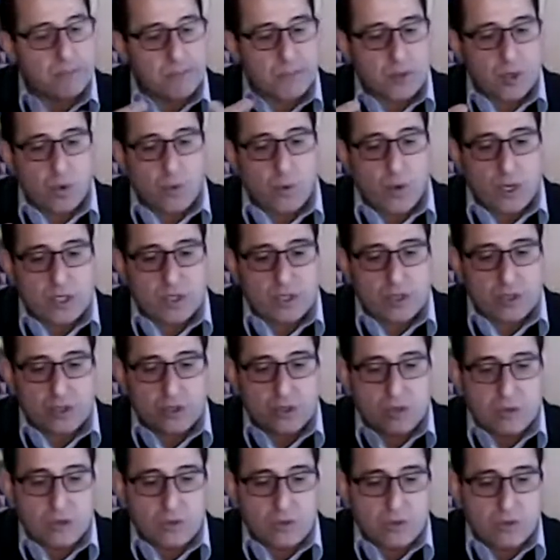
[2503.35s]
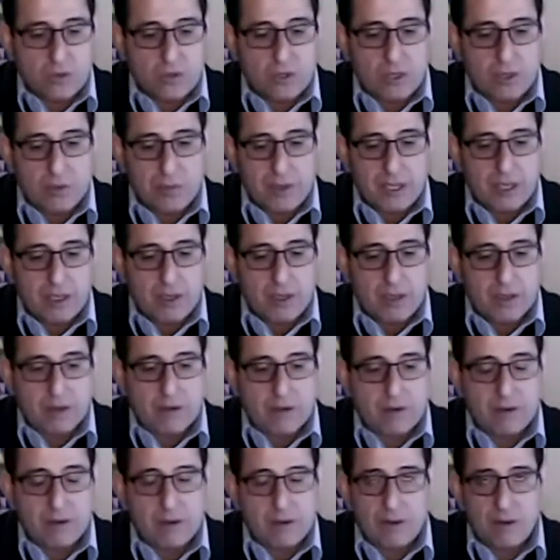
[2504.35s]
The questions you need to be
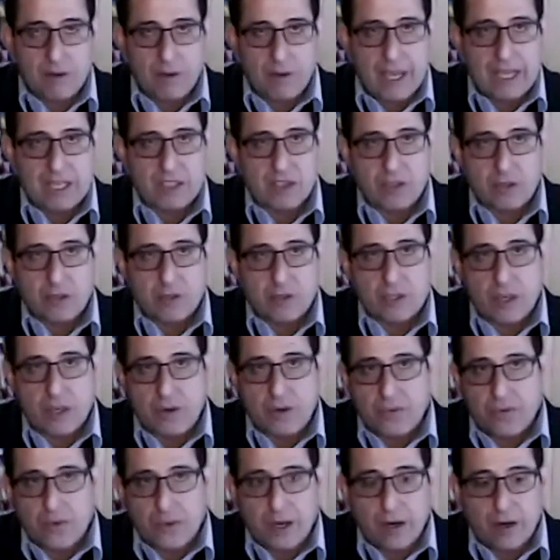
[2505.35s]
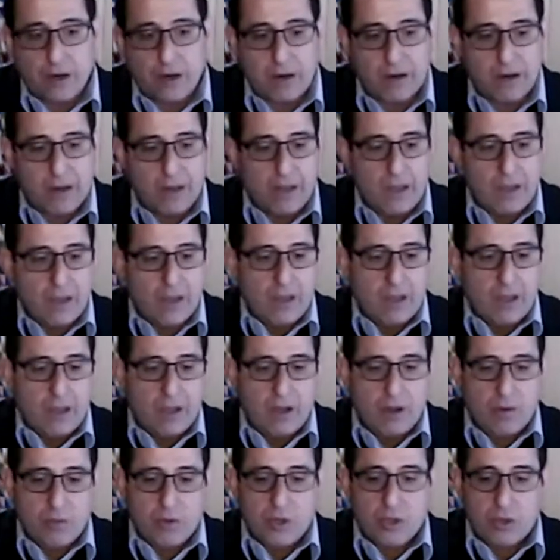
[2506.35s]
asking yourself there,
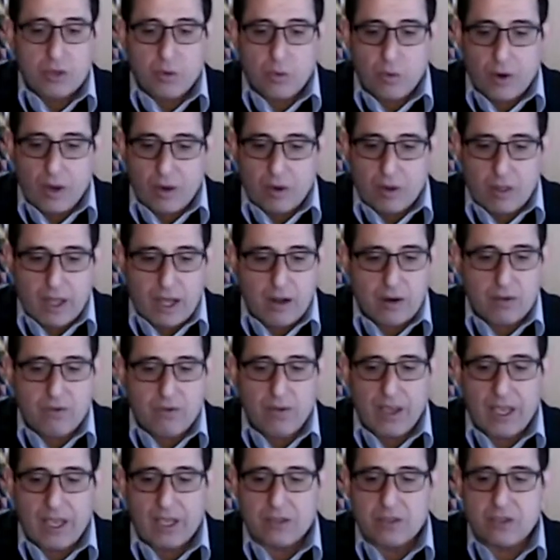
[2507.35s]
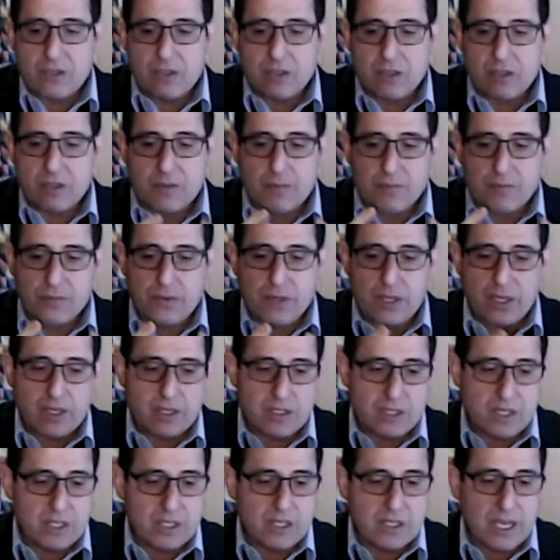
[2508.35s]
when you look around cloud advances,
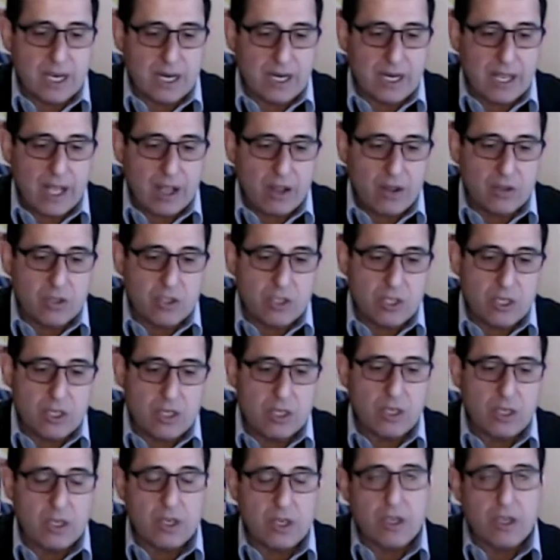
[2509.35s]
is this technology